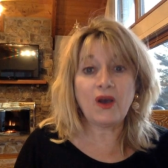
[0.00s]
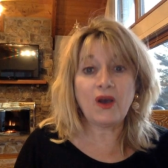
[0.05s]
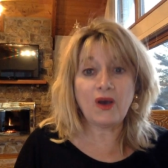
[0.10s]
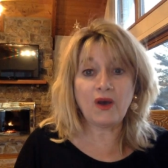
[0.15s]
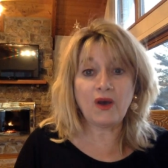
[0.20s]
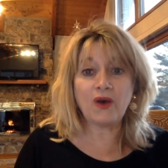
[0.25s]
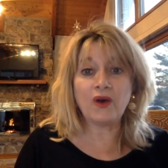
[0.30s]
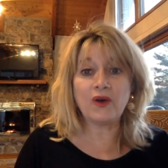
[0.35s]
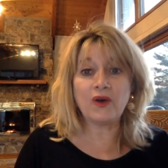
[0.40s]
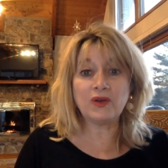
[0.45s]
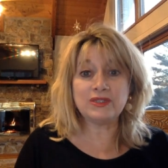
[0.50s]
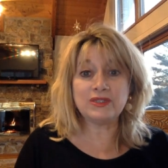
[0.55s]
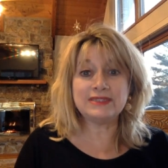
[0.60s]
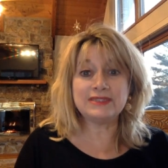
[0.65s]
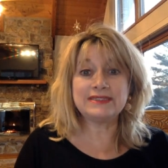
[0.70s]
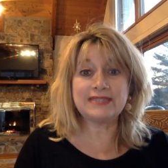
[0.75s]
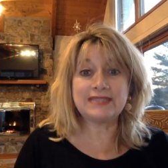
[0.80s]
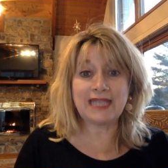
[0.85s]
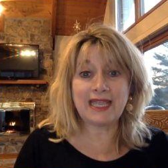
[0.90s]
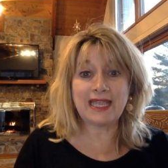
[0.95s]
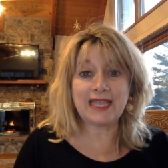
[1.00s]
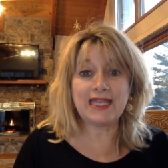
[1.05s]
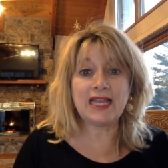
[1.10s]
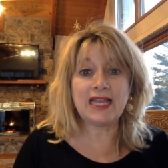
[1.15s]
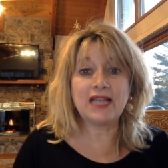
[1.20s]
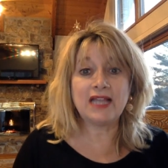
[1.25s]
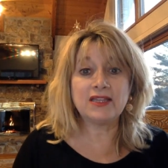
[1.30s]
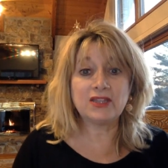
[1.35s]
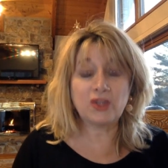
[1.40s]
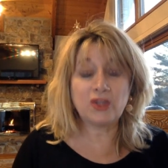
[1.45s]
all day
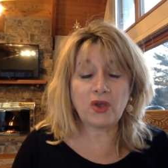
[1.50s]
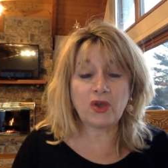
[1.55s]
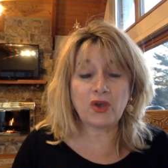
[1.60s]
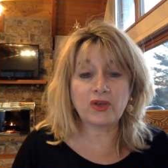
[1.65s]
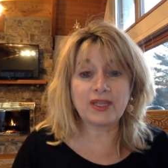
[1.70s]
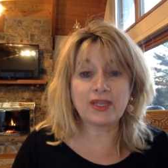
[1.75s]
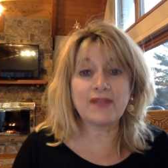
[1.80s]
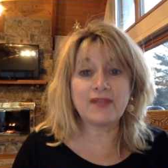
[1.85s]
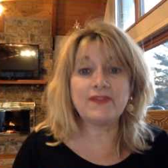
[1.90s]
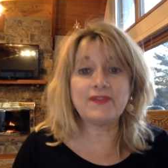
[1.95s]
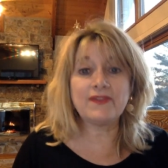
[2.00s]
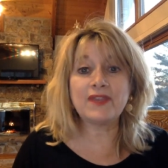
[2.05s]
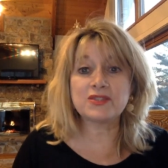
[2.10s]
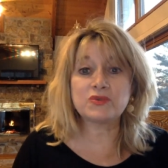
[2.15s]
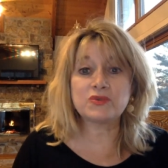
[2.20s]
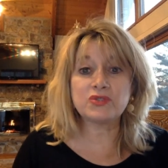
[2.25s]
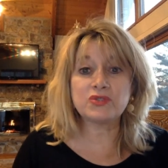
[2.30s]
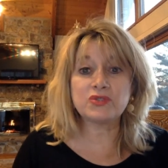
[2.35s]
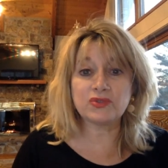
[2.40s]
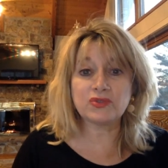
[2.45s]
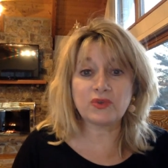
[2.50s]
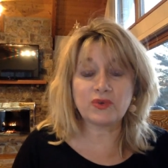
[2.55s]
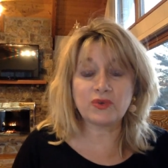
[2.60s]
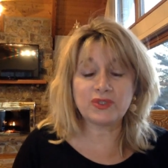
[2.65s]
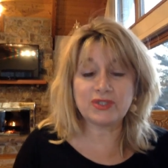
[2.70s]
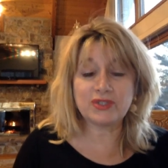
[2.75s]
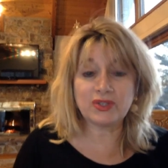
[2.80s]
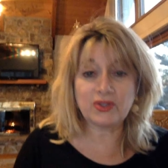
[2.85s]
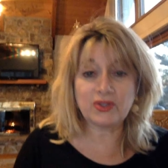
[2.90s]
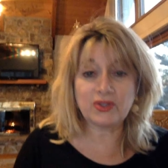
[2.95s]
long. And that's what you're going
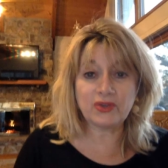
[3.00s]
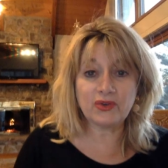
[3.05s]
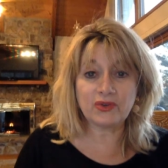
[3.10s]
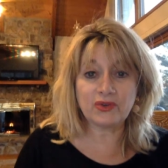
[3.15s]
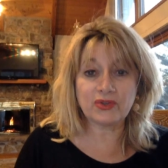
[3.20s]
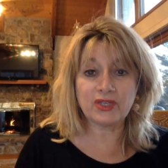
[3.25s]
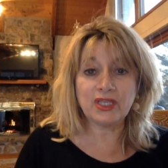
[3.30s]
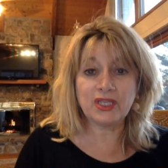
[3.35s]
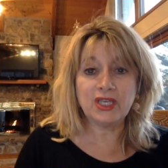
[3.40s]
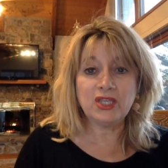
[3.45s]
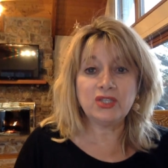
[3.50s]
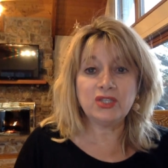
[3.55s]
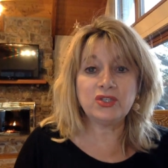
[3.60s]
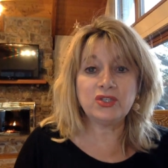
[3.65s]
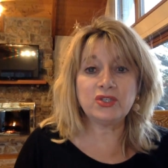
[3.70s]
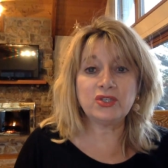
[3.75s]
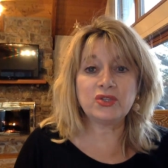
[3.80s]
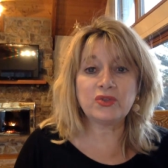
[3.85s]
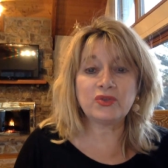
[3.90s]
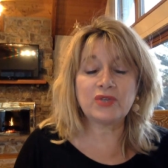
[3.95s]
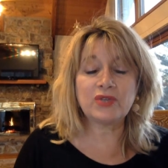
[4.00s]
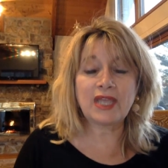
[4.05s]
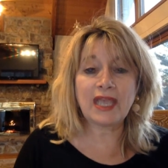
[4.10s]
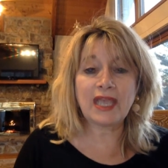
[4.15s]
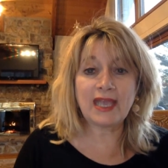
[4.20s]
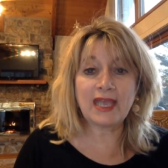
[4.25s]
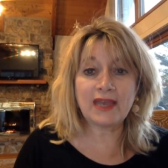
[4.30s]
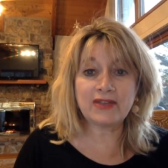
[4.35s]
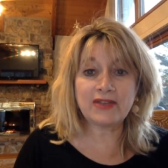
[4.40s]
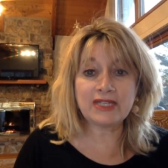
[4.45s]
to learn. You're going to learn
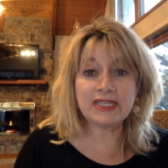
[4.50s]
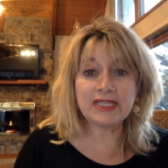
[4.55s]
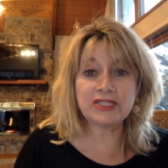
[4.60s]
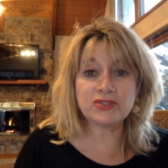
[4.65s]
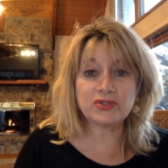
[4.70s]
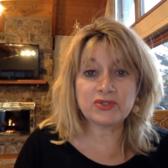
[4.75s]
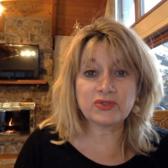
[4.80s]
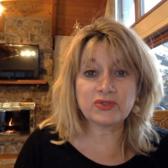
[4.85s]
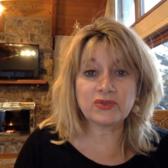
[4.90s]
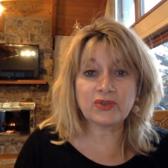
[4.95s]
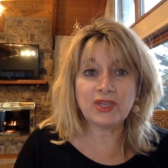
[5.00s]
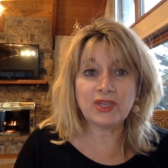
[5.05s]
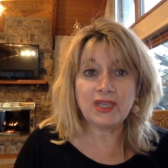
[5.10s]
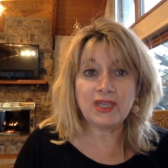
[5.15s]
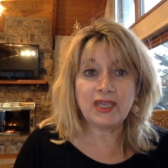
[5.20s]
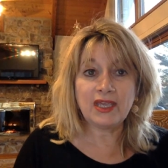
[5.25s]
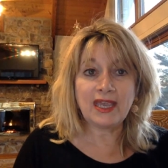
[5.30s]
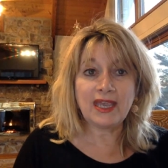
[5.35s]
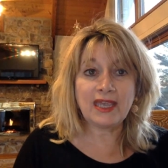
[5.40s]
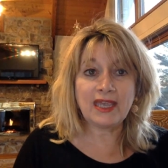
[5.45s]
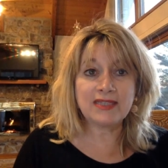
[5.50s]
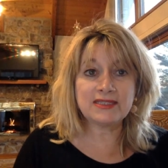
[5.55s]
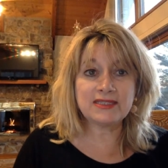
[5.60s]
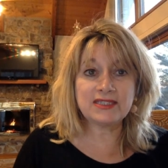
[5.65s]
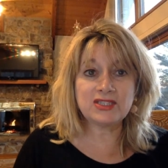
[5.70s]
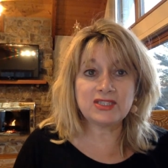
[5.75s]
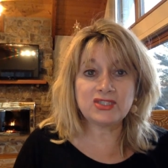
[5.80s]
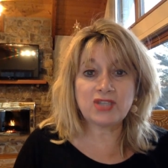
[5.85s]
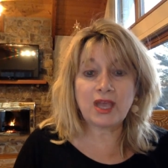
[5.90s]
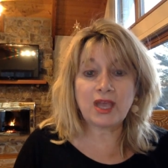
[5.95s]
how to get your
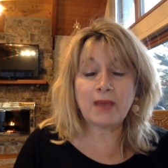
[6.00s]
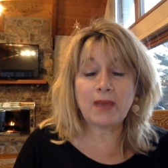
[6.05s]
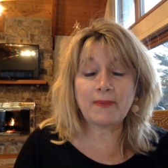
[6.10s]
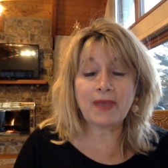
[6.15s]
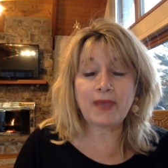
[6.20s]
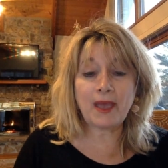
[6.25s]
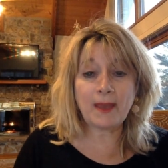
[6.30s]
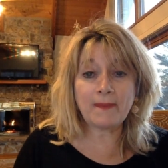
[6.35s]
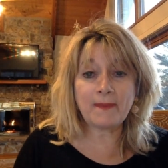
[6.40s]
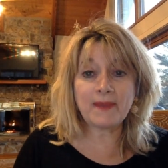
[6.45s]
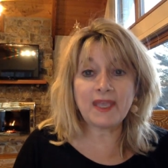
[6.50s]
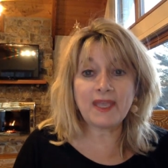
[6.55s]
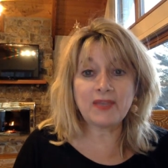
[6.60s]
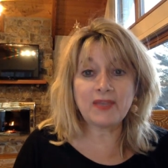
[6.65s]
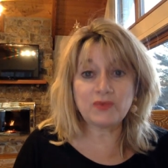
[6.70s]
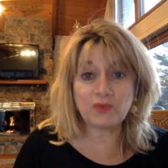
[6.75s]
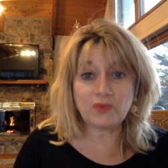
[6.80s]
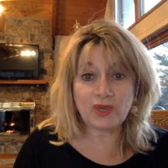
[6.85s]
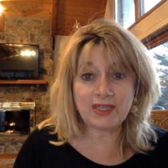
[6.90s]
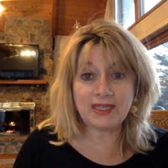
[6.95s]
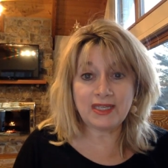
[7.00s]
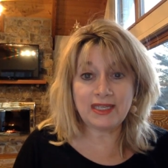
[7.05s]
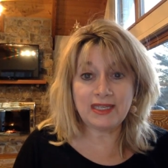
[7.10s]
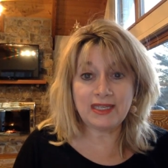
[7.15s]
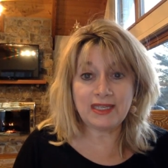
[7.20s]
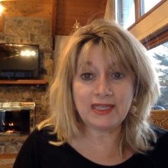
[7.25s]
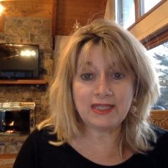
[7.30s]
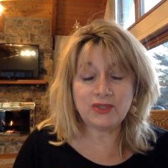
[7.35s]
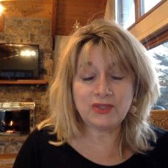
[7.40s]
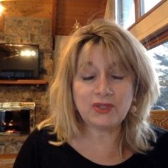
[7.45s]
Etsy shop up and
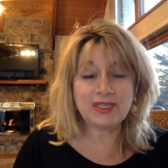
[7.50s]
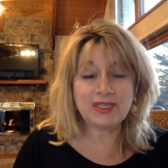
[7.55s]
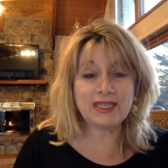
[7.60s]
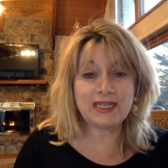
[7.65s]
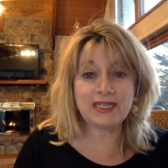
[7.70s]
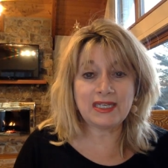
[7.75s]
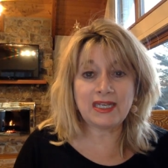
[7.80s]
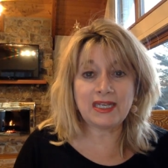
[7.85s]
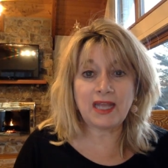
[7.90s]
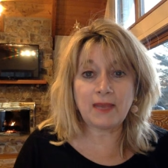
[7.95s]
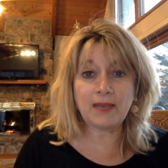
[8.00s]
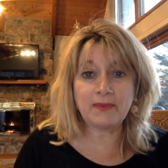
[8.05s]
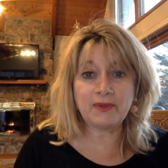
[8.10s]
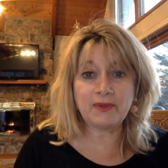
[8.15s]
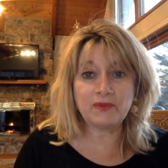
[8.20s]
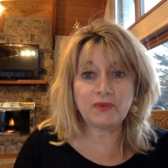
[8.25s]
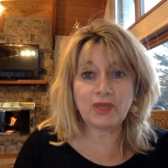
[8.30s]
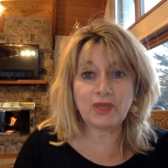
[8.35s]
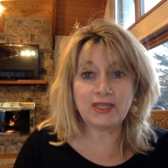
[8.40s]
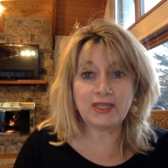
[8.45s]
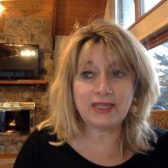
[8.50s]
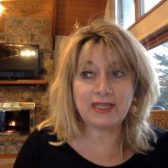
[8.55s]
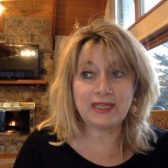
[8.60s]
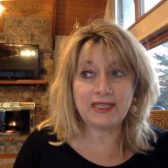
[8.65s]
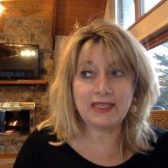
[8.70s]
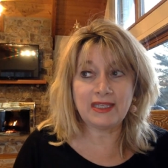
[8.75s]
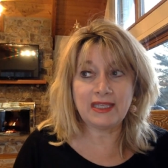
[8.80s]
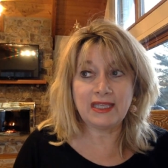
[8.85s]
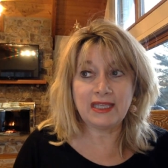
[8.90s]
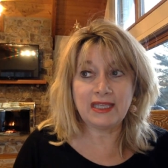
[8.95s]
running. You can get it up and
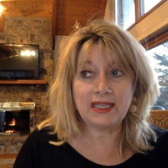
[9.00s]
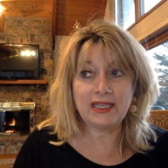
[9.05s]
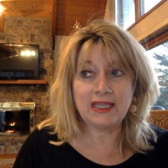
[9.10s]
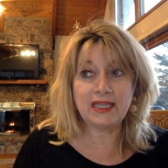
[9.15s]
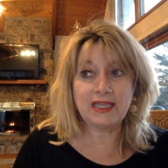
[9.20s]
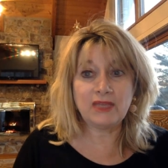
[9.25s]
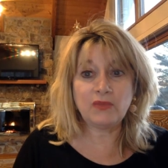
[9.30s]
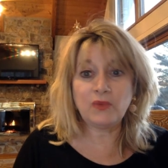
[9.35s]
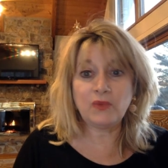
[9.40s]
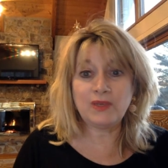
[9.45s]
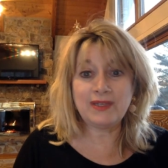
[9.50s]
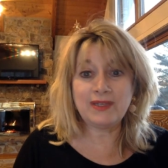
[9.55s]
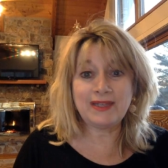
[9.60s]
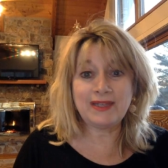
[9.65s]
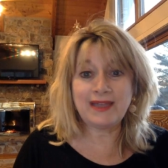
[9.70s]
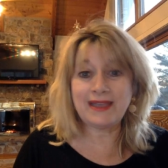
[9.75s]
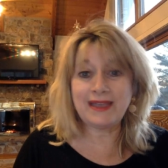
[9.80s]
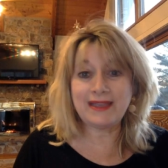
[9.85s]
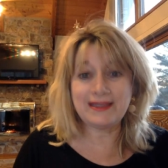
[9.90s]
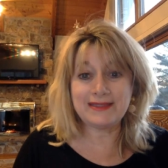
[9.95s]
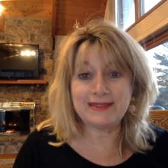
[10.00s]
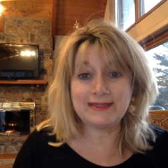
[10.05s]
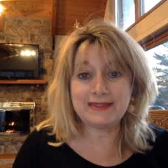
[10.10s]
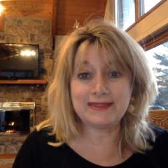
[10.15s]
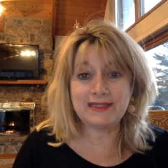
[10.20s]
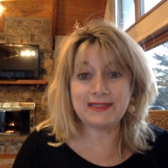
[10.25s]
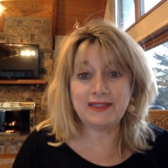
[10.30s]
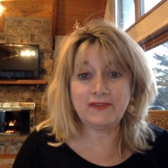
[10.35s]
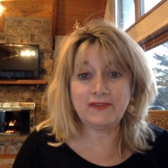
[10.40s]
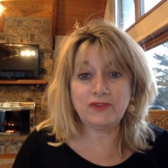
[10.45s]
running in one night
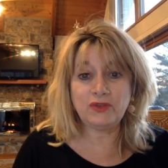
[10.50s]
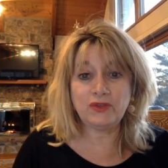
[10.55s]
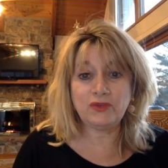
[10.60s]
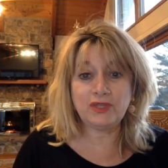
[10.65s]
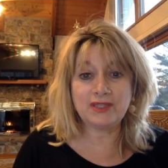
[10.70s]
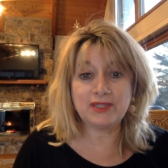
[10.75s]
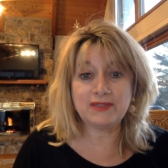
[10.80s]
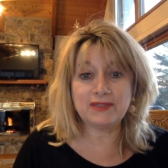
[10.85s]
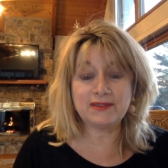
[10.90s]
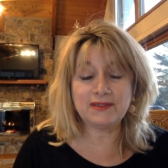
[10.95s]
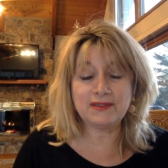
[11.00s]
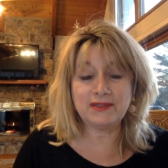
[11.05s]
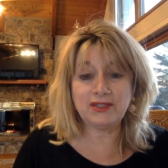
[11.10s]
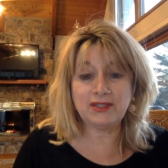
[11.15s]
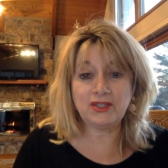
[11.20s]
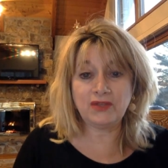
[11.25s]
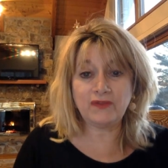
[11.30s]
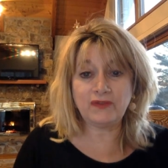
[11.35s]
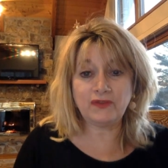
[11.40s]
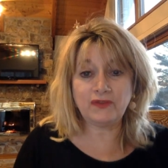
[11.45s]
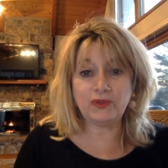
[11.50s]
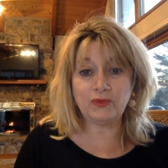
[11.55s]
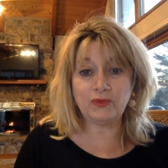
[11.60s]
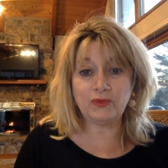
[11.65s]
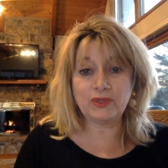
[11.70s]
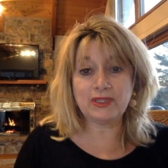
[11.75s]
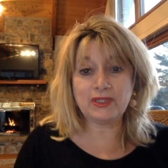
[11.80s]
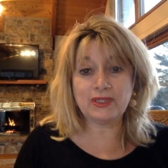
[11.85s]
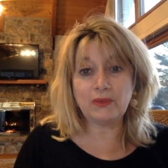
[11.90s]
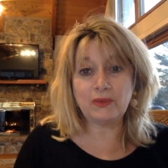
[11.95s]
if you get, if you
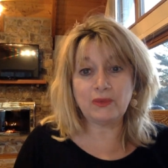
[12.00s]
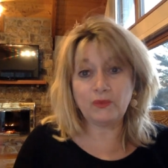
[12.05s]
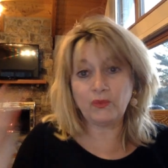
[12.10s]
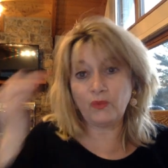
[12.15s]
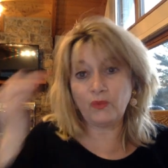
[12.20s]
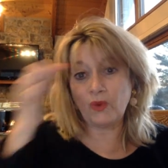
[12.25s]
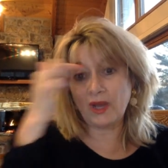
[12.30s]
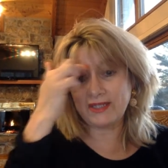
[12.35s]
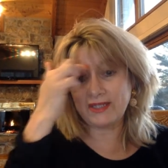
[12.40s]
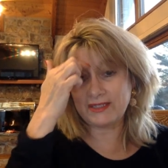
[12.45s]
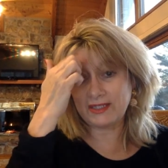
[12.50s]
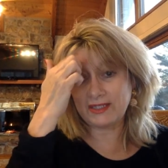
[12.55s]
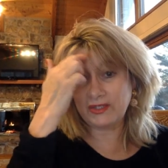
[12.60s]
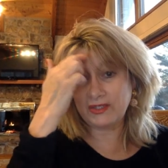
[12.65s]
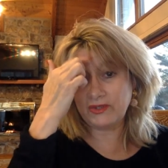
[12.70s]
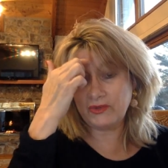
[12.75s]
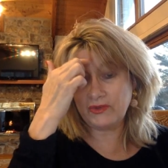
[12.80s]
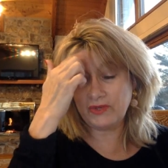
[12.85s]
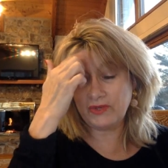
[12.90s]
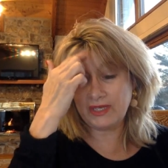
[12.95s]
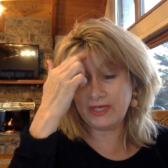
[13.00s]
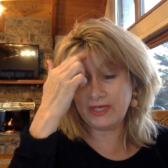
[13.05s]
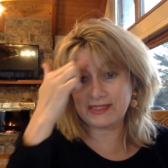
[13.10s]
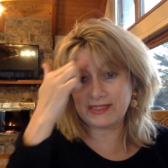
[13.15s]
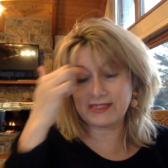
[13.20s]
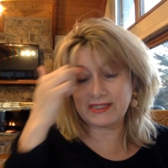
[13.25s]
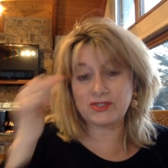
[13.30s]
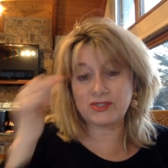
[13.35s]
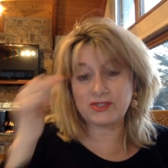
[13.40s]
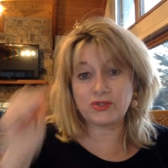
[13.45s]
really want to, it's
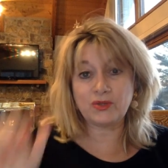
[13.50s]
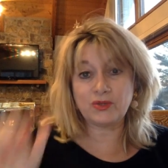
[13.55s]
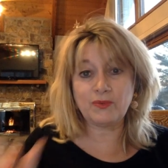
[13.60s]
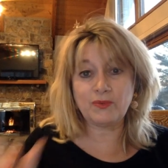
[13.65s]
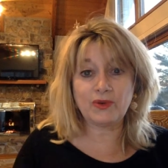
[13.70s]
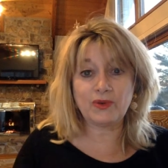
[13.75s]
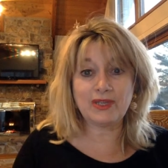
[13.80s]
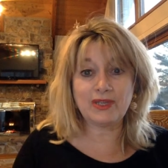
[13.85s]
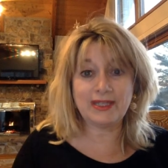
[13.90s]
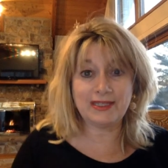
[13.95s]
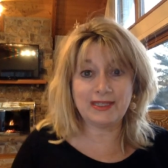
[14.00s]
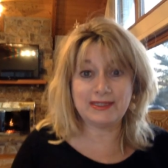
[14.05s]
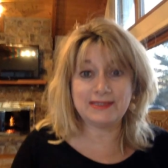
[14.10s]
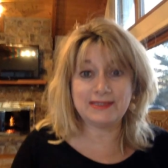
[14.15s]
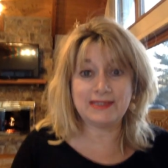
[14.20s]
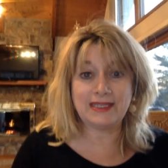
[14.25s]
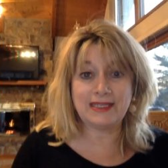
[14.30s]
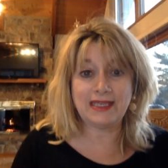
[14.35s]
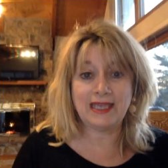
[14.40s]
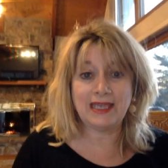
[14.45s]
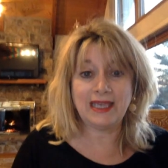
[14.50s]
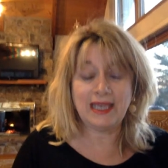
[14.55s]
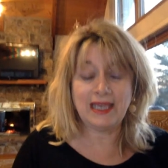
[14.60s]
super easy.